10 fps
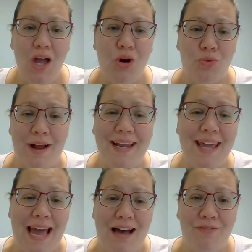a
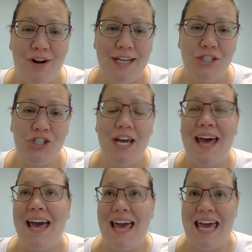running average
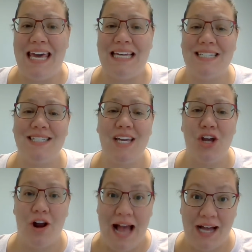and
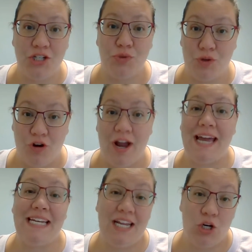your actual
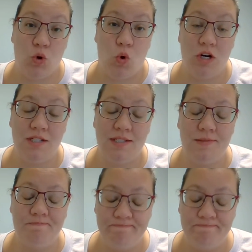grade in a course.